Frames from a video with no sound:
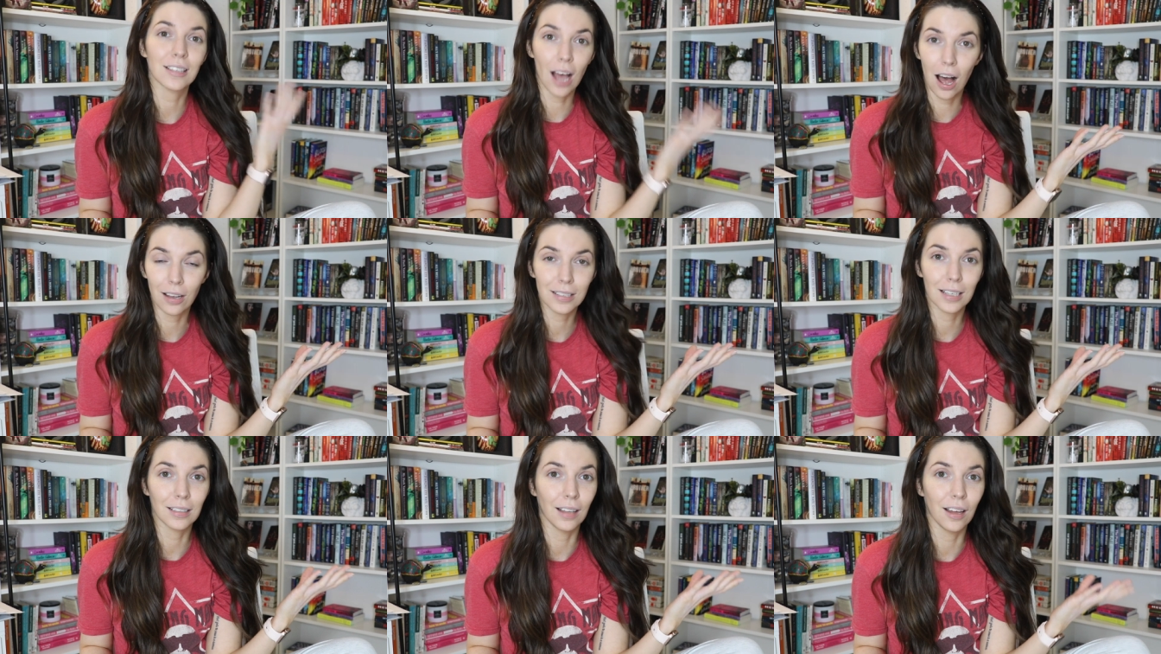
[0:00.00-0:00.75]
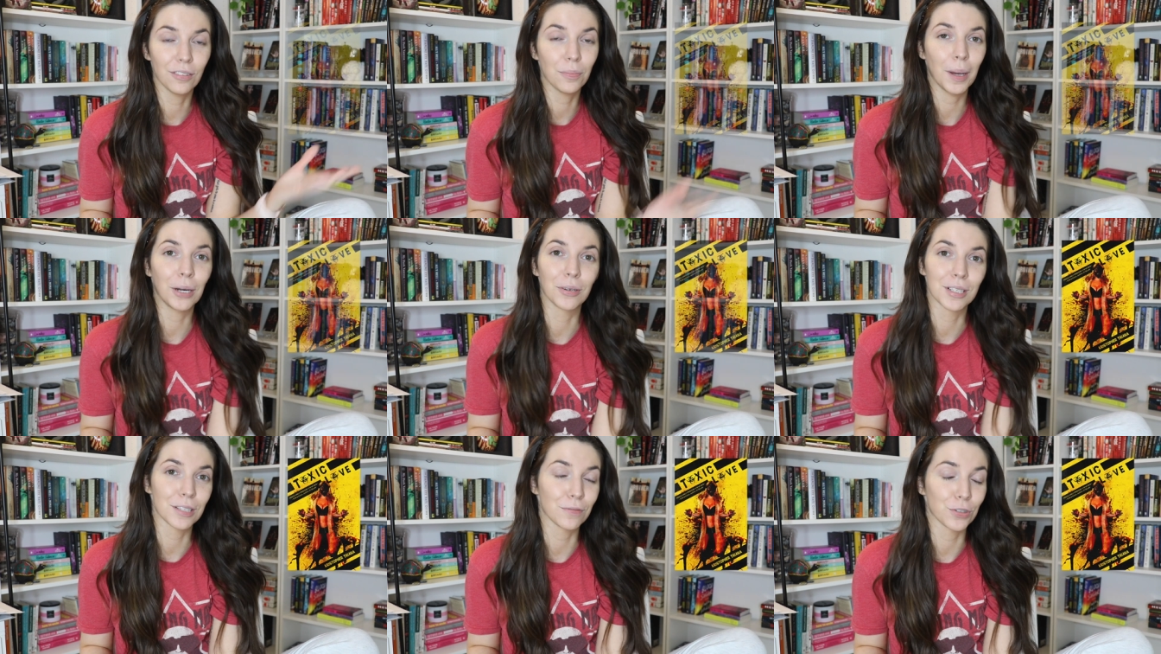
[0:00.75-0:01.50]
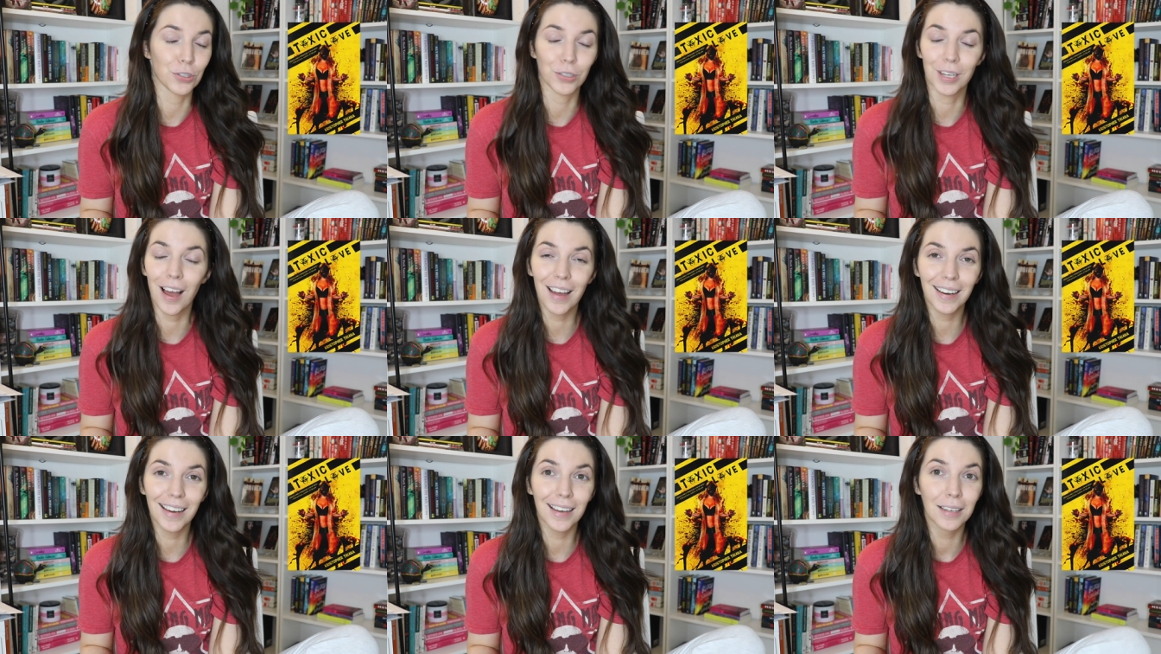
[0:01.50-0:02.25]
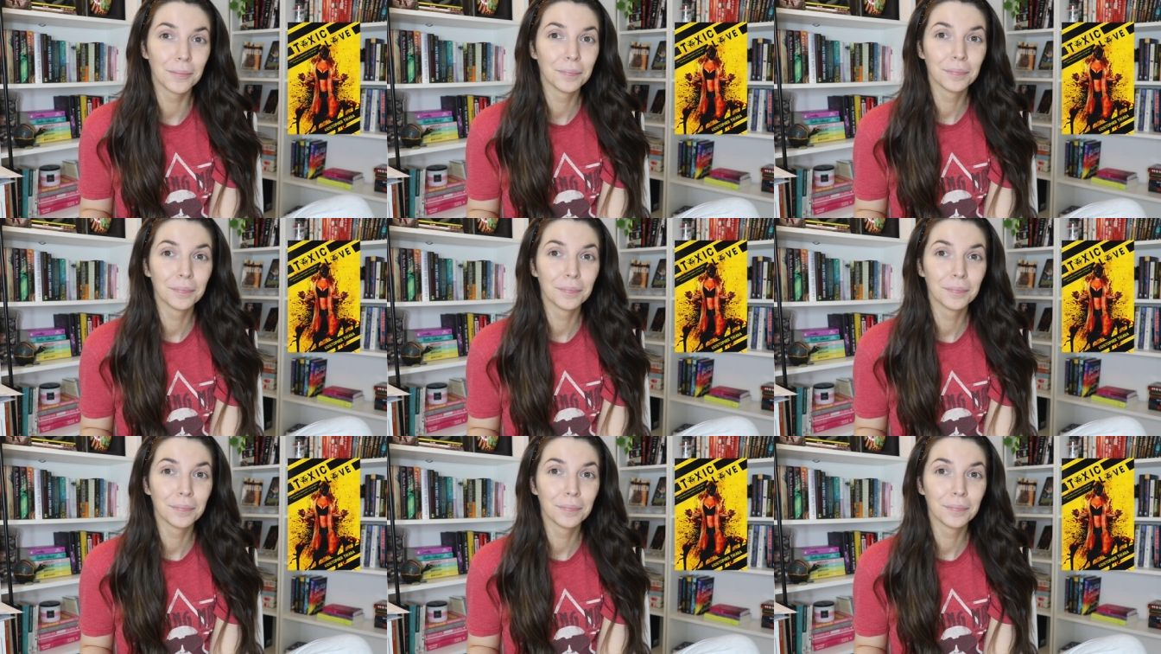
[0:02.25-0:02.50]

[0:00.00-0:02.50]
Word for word: Toxic Love by Christopher Triana.